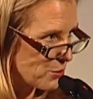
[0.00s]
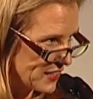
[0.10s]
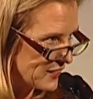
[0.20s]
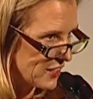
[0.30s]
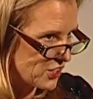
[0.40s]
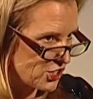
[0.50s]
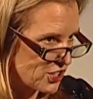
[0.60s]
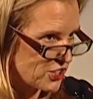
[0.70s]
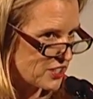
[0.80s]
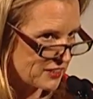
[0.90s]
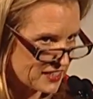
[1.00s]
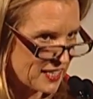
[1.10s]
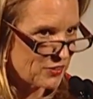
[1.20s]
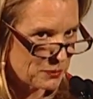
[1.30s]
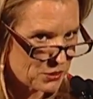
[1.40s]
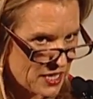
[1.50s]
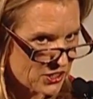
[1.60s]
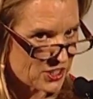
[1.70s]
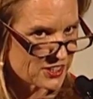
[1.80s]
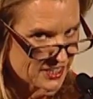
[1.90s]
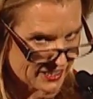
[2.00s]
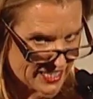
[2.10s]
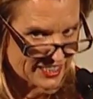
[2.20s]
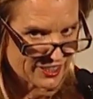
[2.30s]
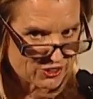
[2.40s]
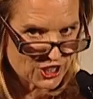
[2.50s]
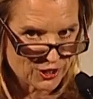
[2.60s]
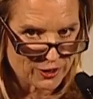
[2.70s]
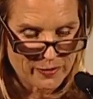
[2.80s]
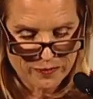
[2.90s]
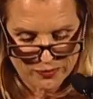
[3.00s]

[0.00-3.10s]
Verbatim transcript: three sisters and seven brothers, and that gives you